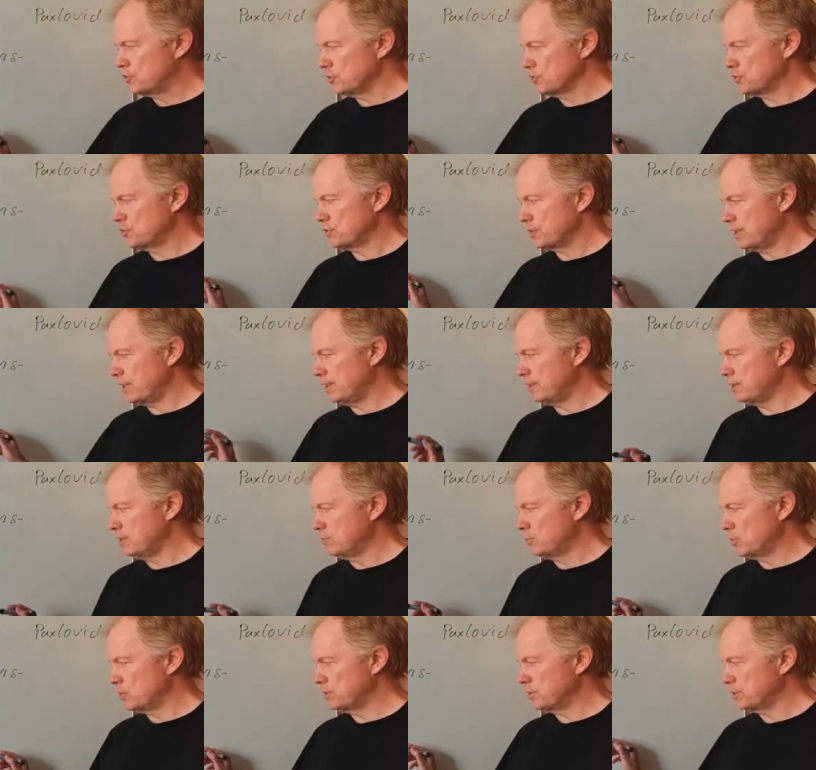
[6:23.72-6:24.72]
just
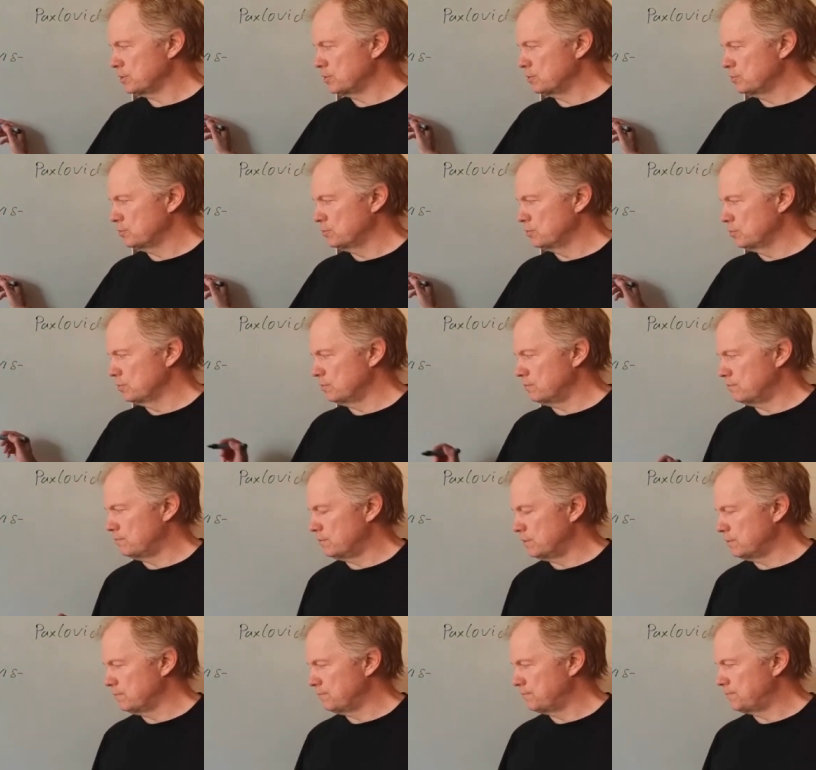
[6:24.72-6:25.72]
any molecule
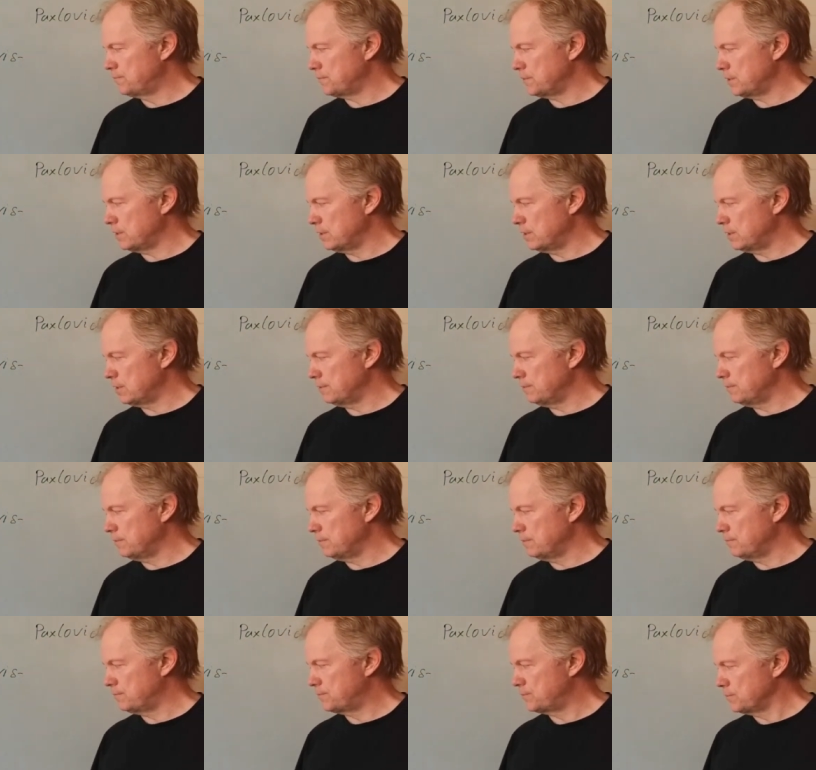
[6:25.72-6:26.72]
with
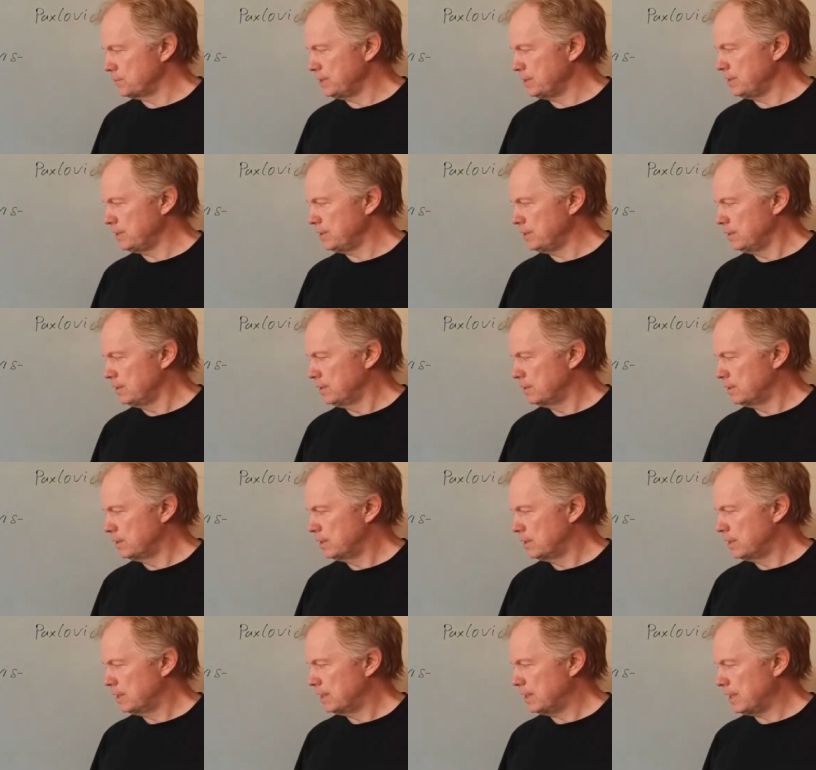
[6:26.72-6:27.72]
um, free
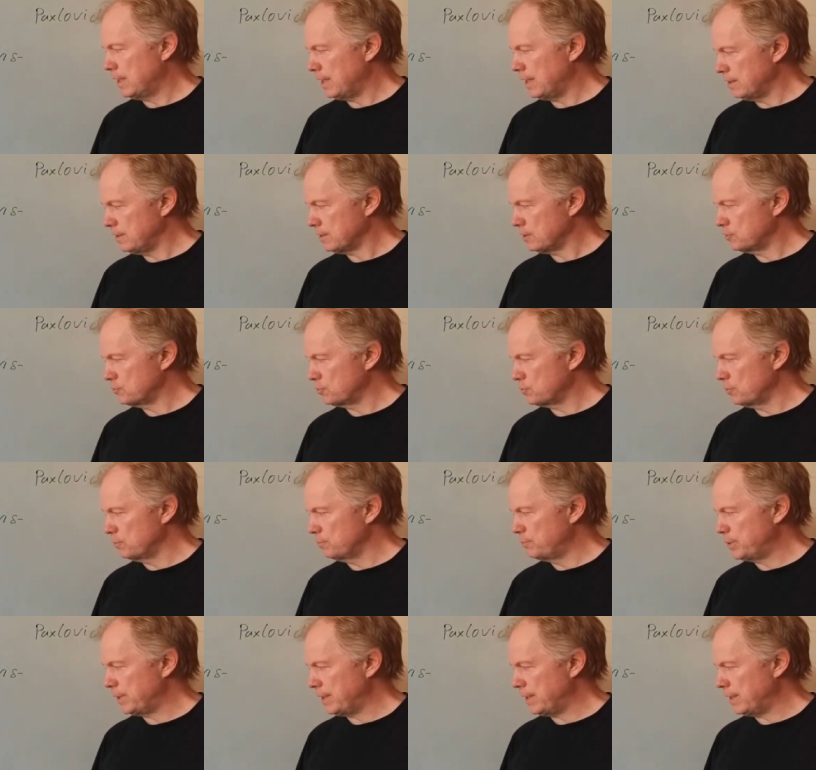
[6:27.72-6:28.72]

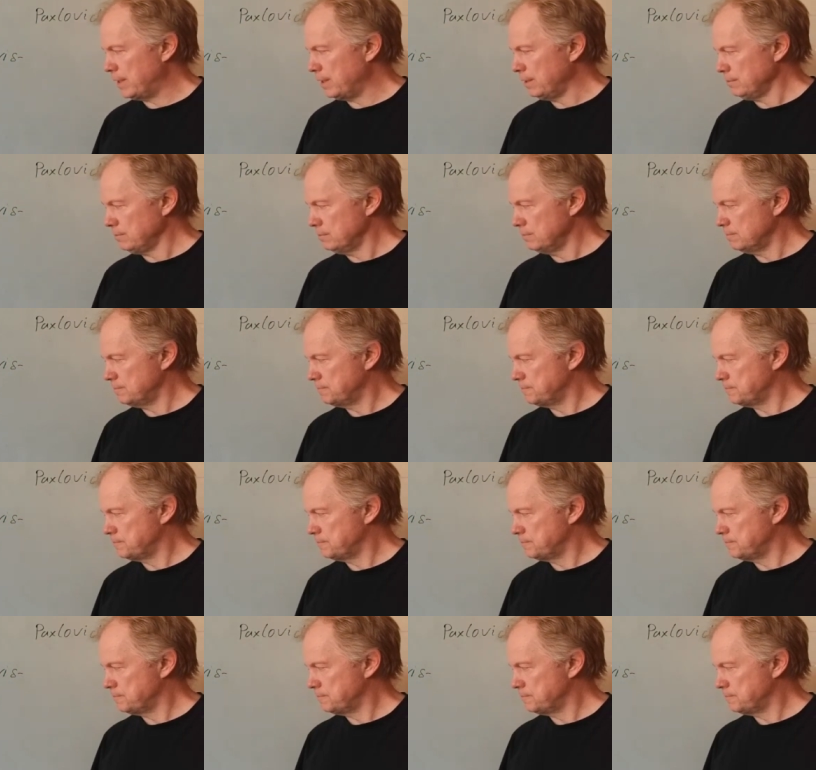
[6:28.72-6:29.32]
electron pair.